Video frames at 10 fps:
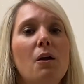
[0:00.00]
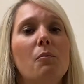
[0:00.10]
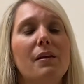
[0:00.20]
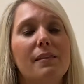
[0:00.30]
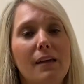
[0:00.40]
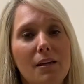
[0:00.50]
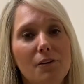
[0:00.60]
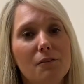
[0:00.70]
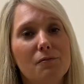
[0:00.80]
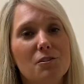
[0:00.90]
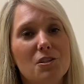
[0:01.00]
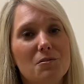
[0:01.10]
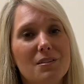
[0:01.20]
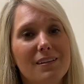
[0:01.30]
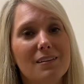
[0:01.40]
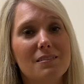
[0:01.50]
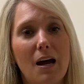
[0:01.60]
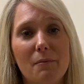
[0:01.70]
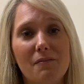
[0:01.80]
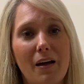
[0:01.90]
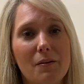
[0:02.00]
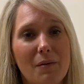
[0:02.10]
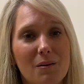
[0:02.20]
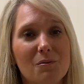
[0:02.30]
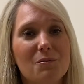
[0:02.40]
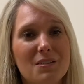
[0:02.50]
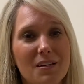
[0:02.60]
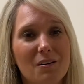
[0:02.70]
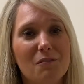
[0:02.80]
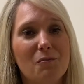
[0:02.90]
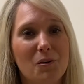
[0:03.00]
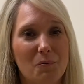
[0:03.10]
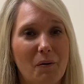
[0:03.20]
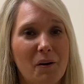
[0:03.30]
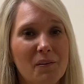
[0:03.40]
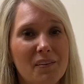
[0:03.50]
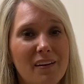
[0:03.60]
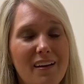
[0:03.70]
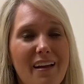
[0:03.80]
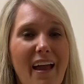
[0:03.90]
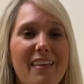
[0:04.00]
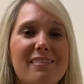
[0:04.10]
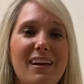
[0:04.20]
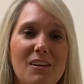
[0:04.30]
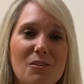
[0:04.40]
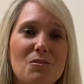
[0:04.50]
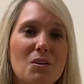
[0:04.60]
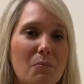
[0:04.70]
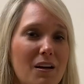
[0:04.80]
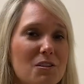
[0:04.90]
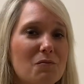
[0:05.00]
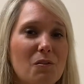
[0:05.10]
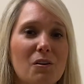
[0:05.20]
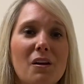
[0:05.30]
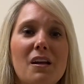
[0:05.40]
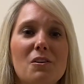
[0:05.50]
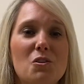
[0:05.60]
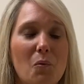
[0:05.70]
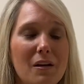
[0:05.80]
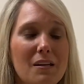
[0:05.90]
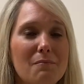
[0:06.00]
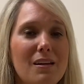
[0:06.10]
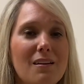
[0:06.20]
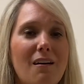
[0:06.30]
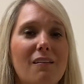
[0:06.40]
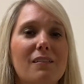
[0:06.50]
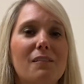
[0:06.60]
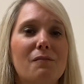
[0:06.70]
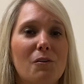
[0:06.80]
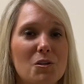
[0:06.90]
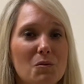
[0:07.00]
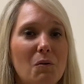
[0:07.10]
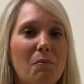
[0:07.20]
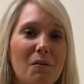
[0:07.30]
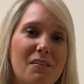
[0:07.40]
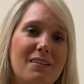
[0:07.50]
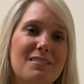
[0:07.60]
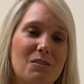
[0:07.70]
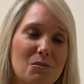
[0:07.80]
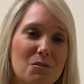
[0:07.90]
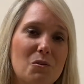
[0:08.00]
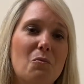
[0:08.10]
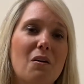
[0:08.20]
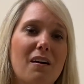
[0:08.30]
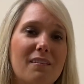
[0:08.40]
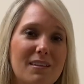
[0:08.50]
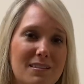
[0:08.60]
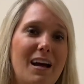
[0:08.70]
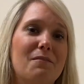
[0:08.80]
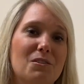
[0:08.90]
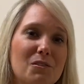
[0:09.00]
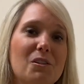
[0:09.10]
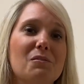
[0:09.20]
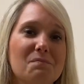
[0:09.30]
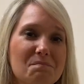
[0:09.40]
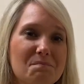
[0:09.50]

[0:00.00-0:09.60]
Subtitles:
We thank you for choosing Catawba Valley Medical Center for your birth, and thank you so much for joining me on the virtual birthing center tour this afternoon.